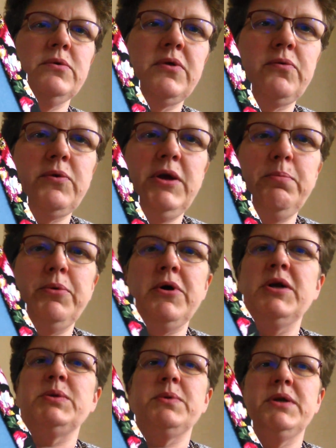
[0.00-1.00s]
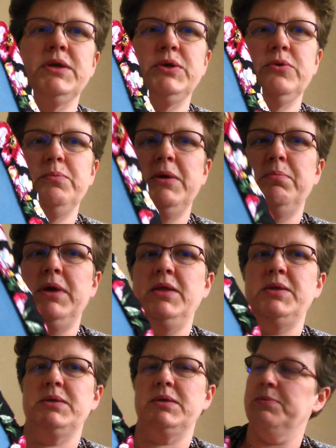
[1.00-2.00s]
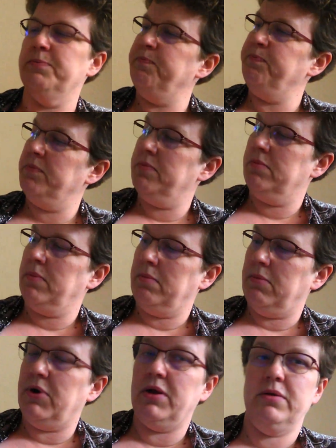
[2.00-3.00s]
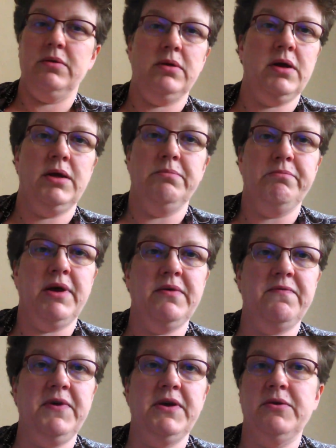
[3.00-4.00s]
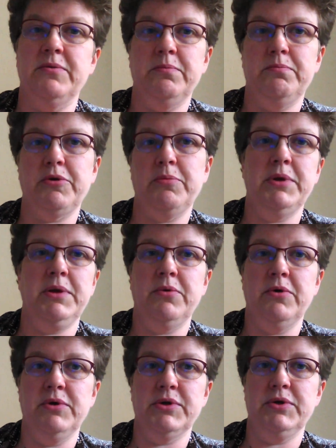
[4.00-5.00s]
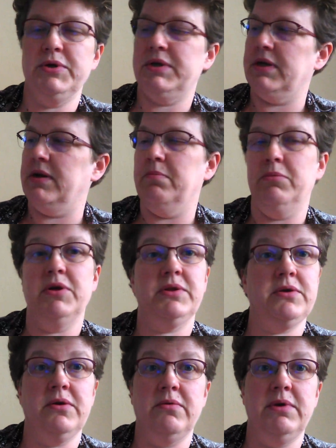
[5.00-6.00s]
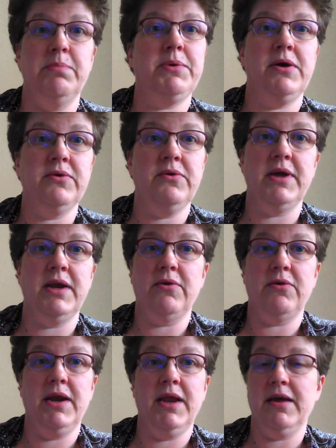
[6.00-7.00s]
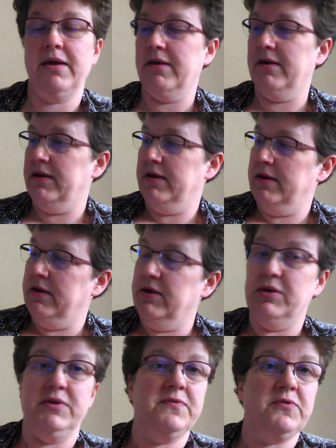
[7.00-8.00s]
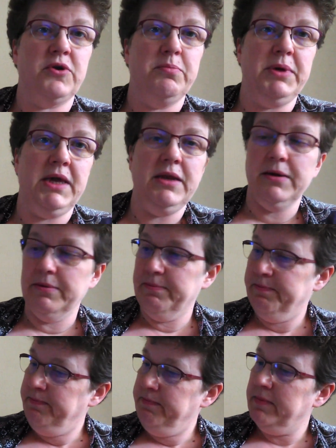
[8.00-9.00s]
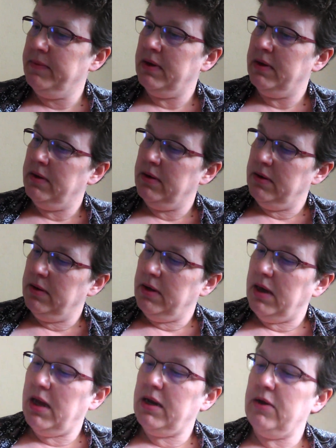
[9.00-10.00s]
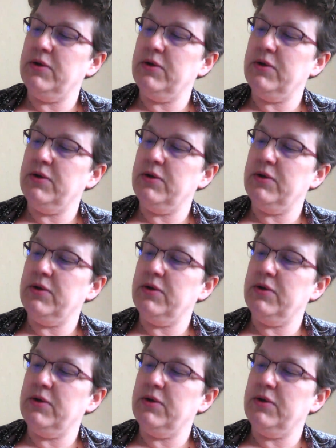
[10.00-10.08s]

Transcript: or 3 parts where there should be beads, but I figured probably won't hurt, and I'm not going to rip out all that granite just for a bead. And I